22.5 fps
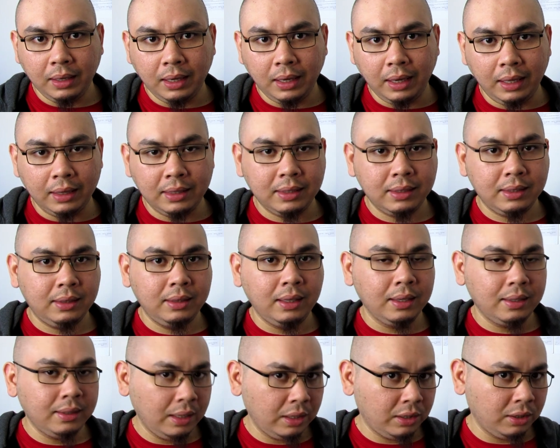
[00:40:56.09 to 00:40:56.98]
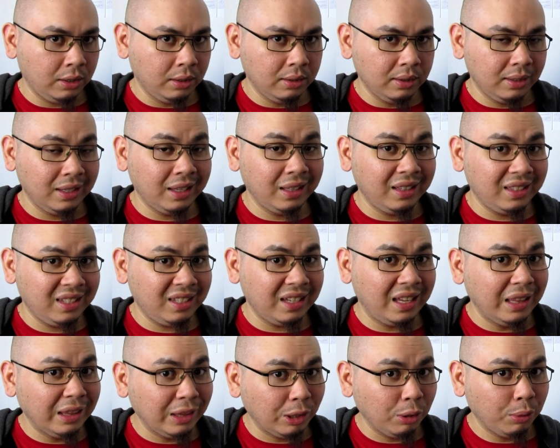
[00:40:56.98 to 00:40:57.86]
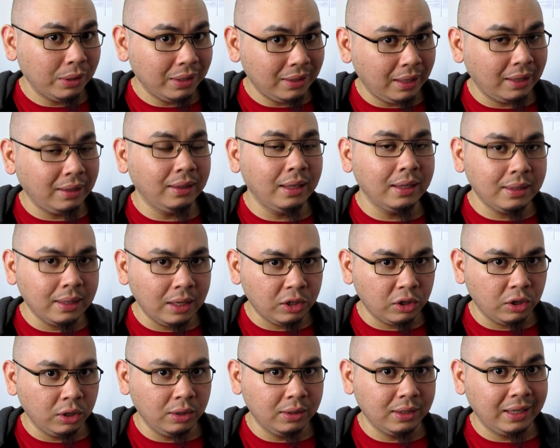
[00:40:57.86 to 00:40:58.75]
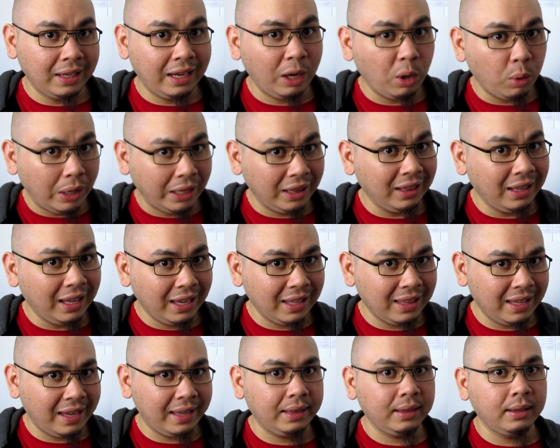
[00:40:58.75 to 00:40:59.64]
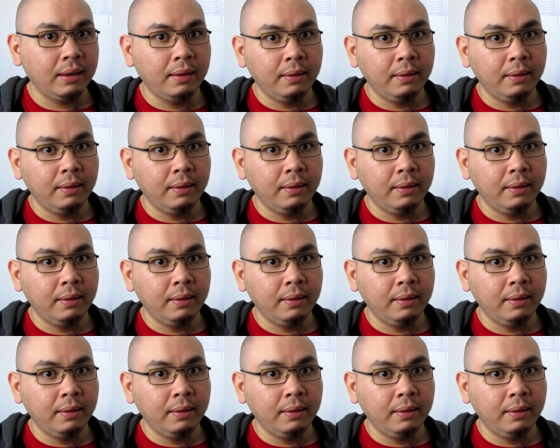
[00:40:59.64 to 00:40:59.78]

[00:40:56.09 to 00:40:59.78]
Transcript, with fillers: It's decisions, it's interesting decisions, and I quite like that.